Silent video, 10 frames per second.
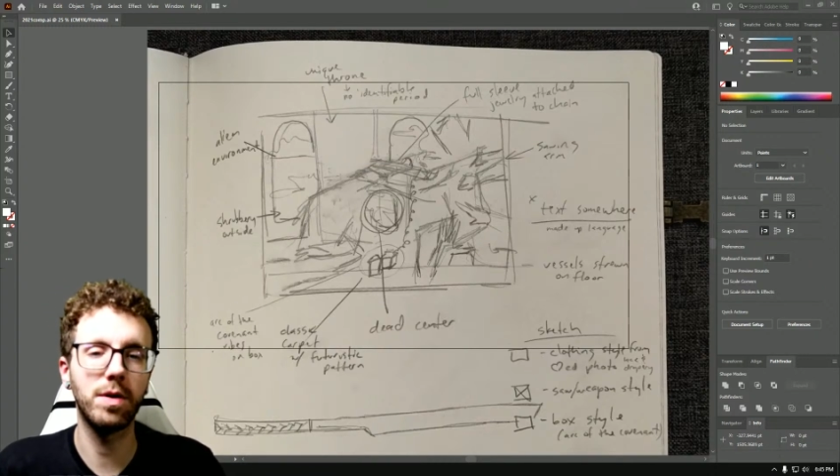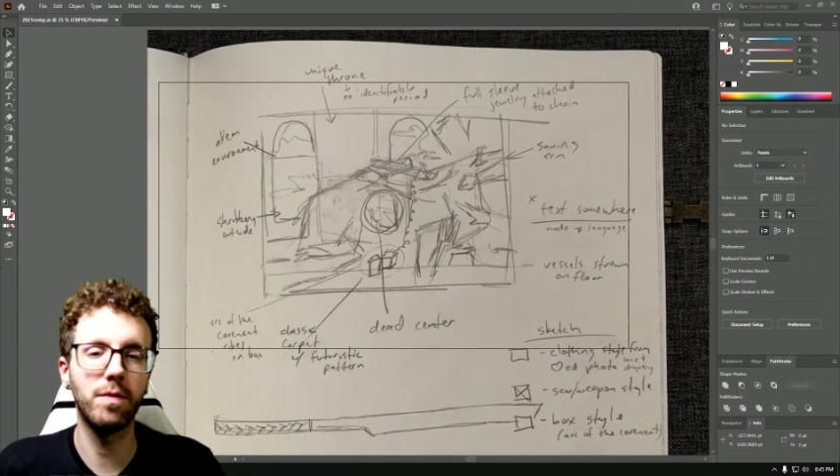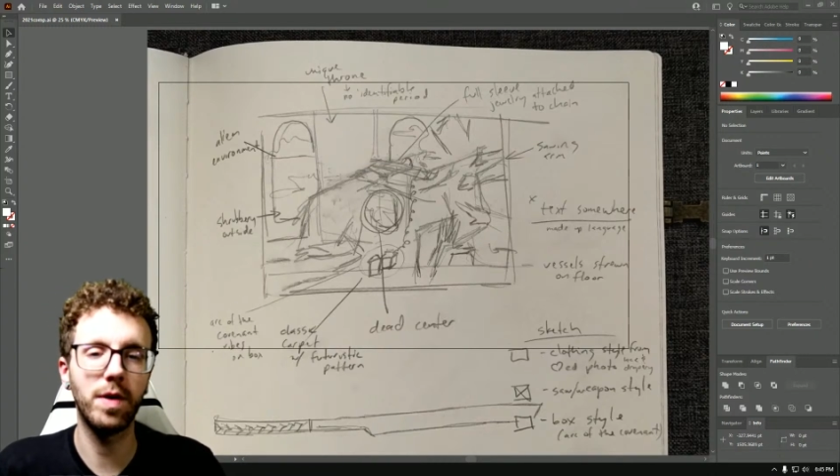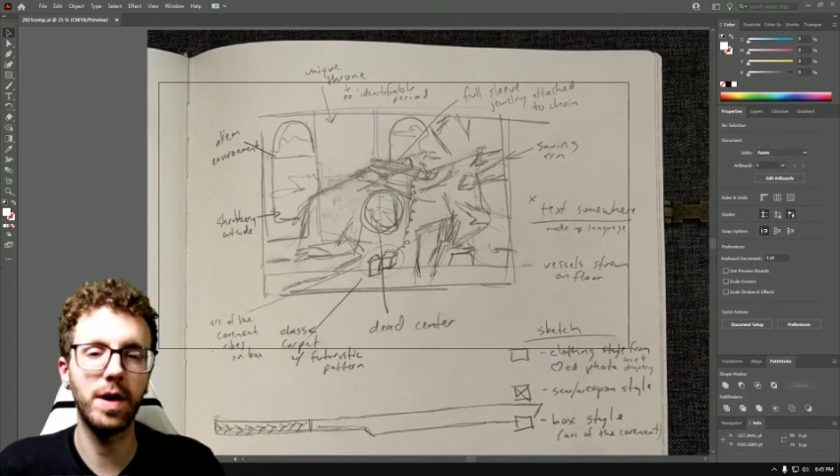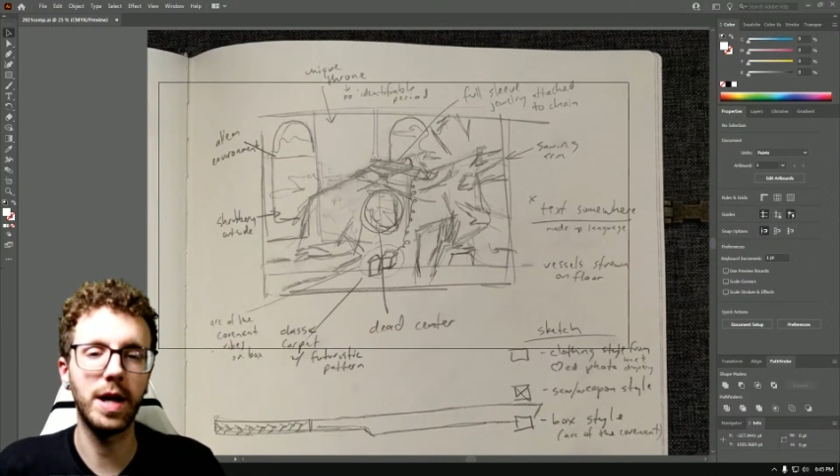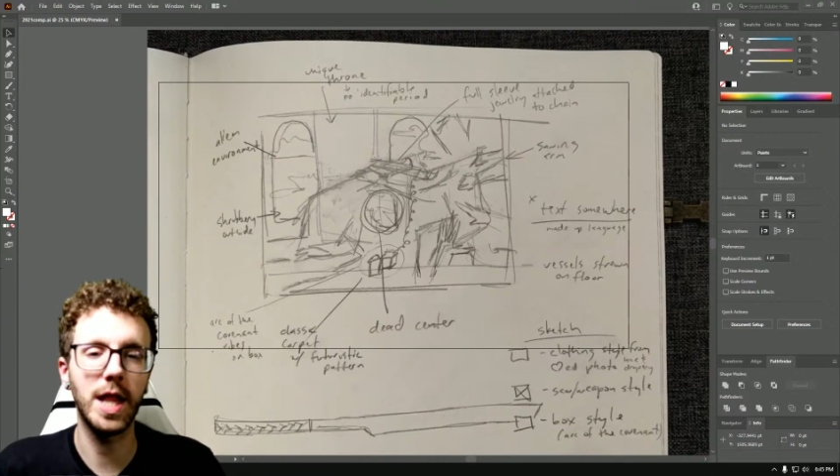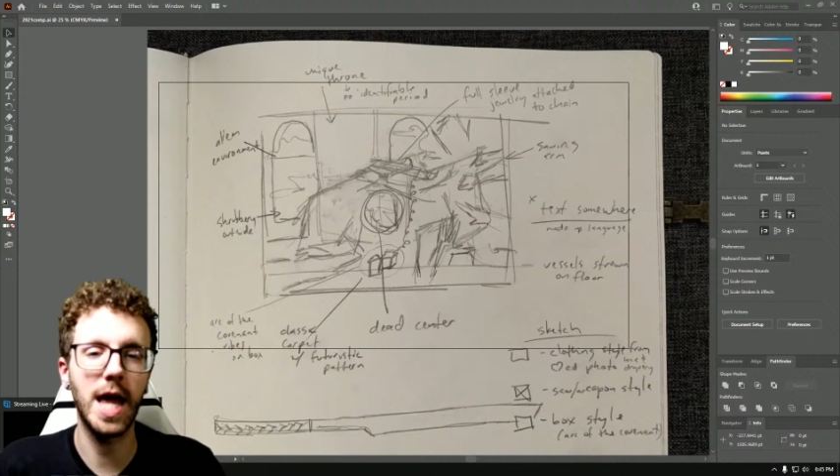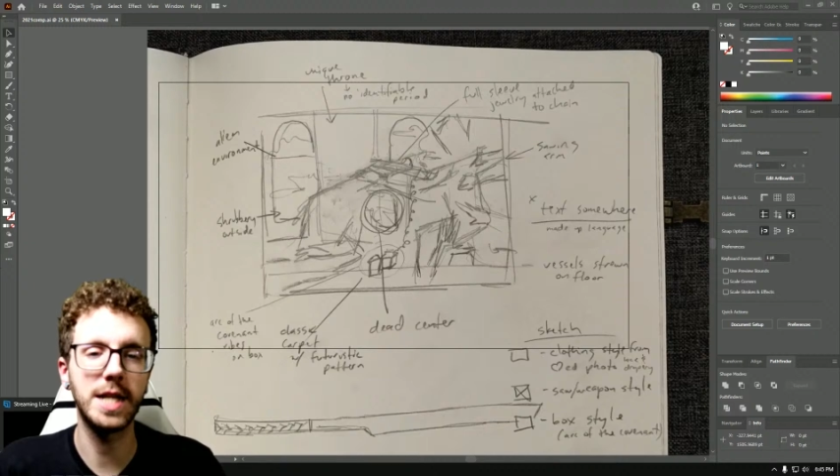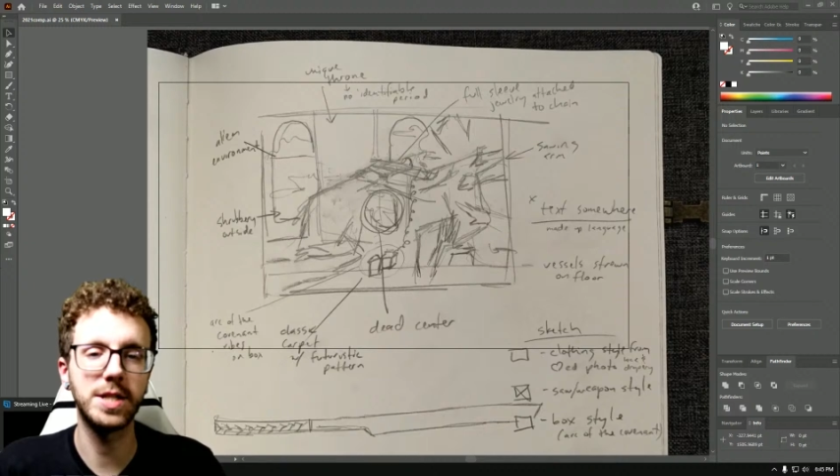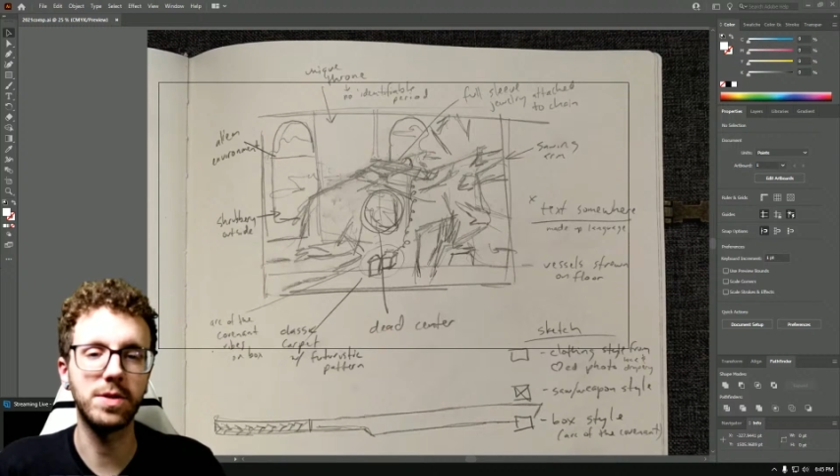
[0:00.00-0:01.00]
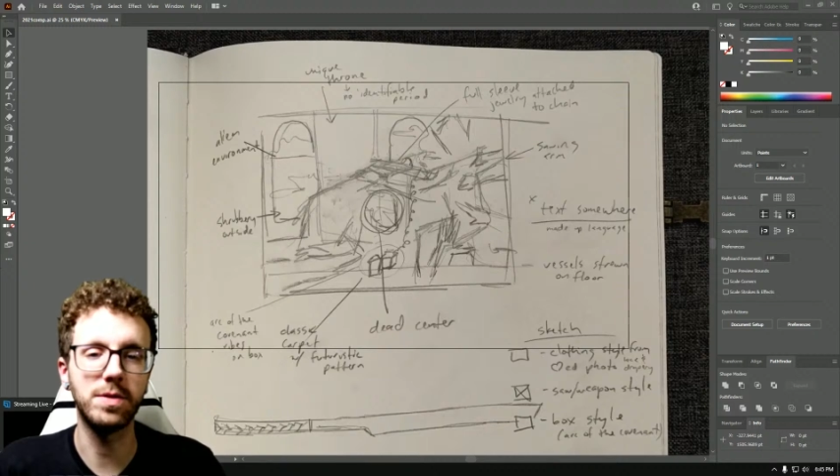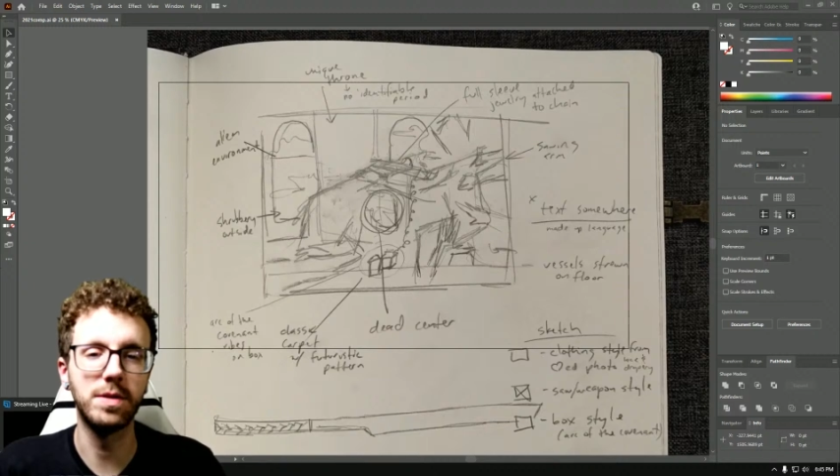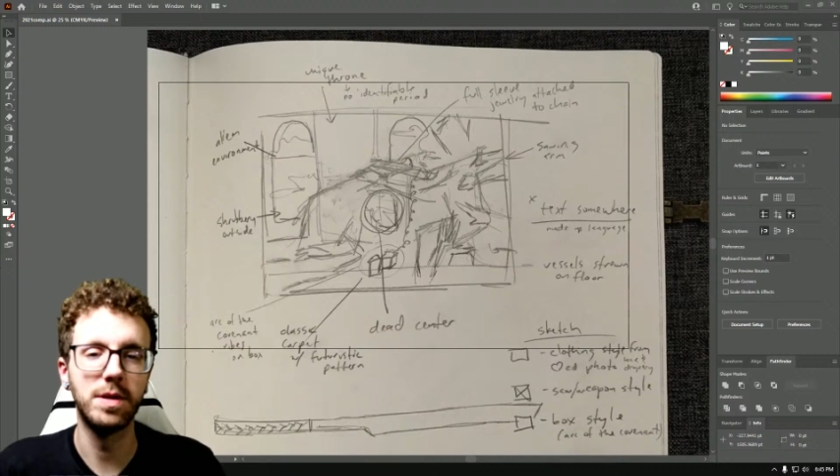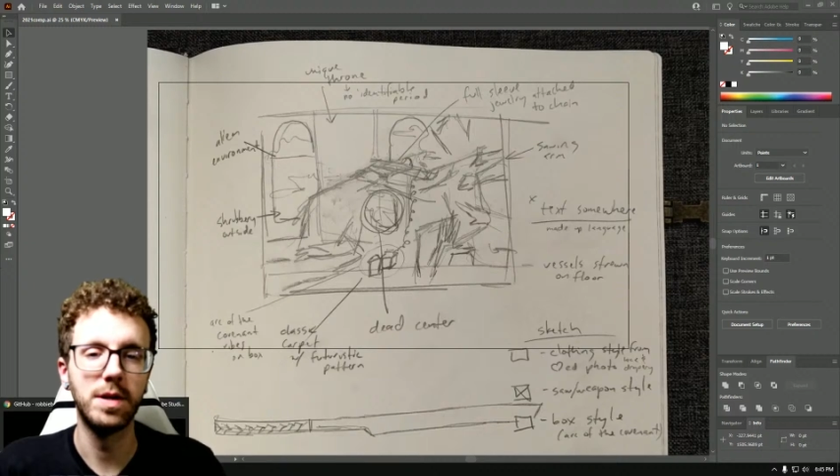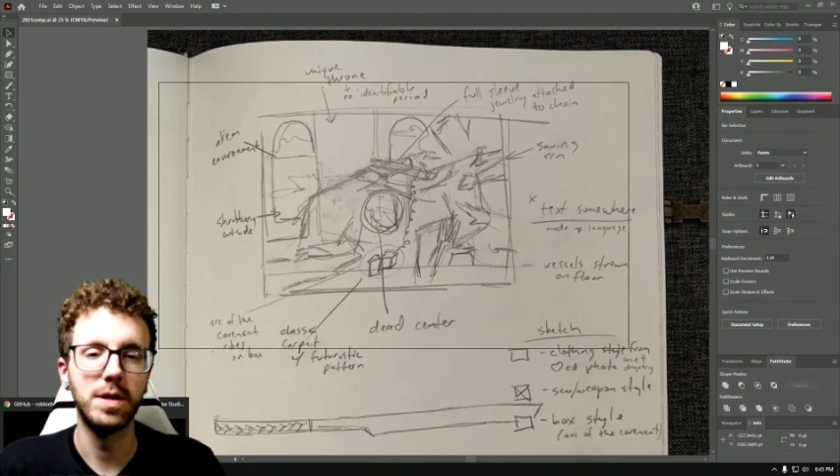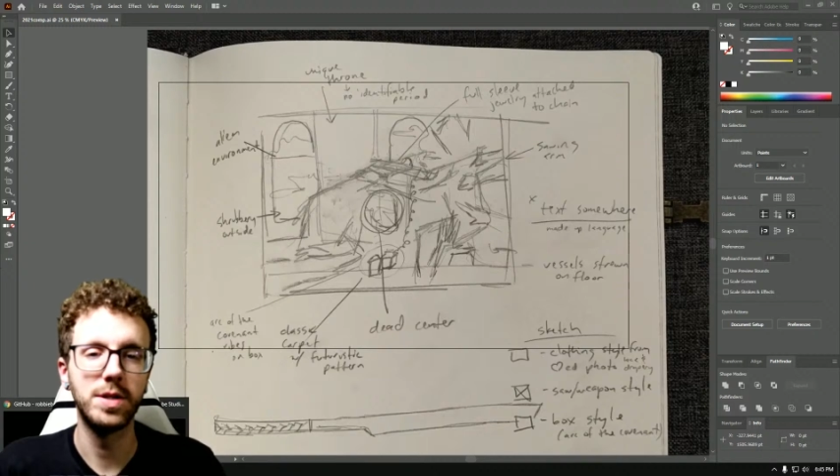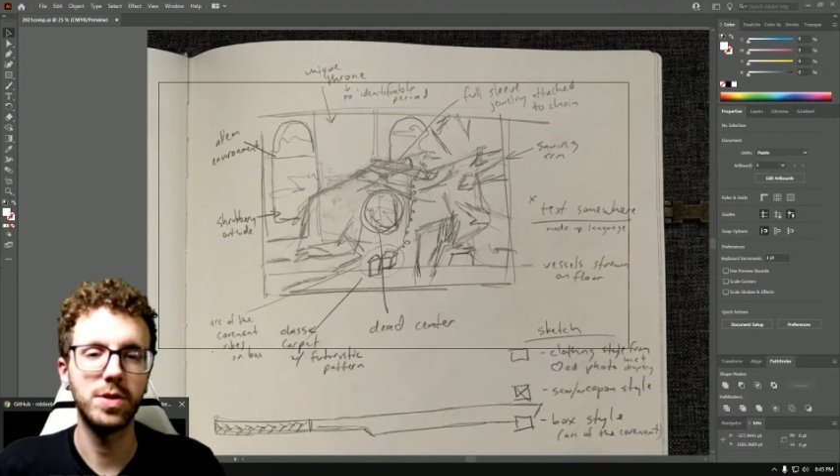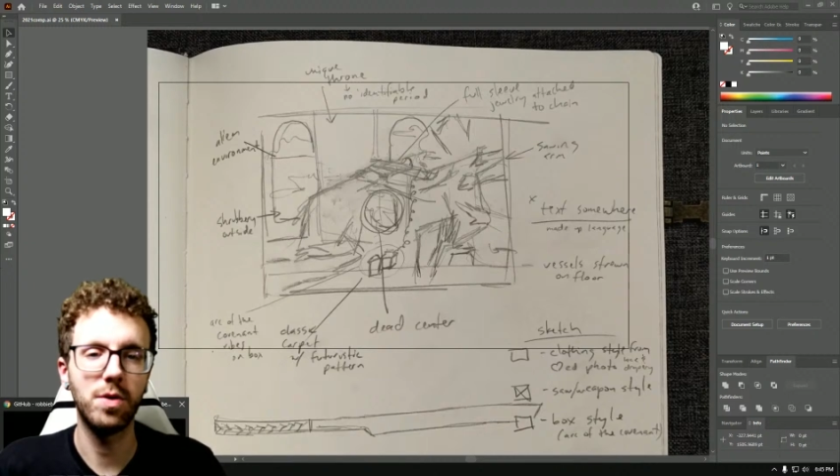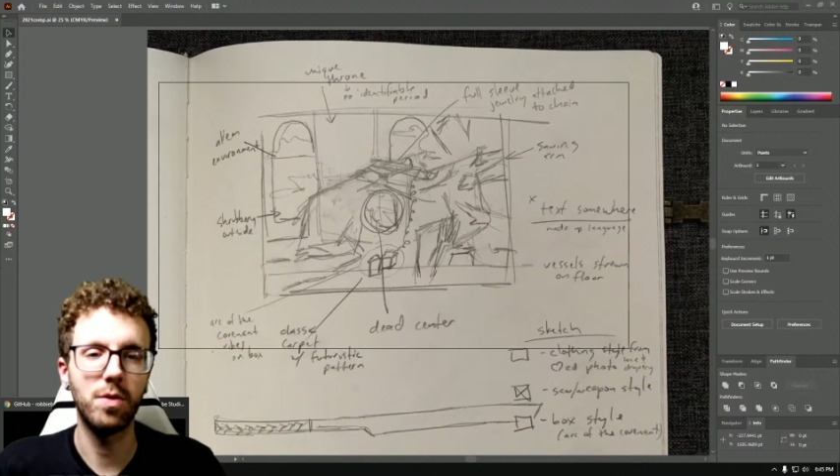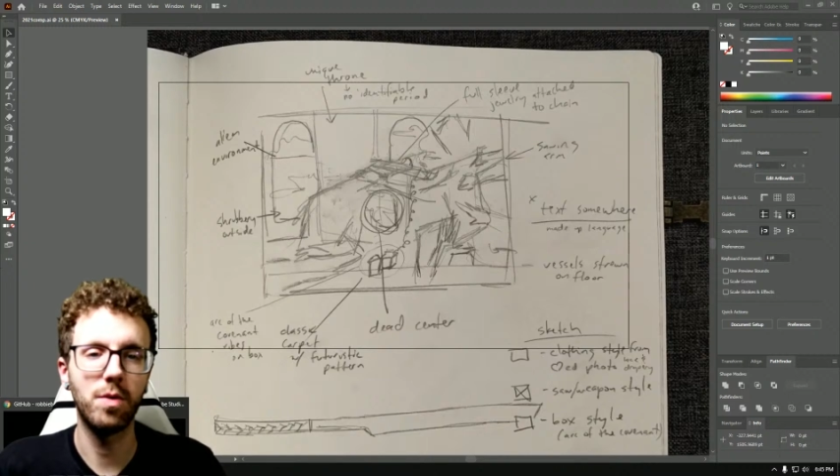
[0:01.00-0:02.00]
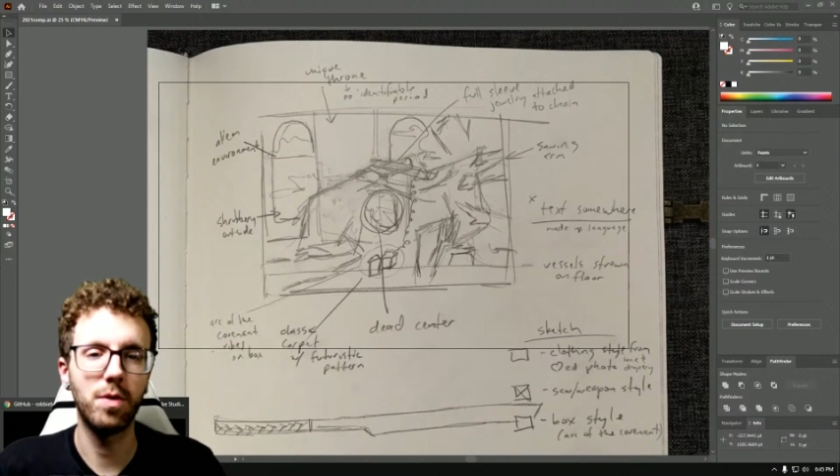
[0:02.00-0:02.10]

very classical. So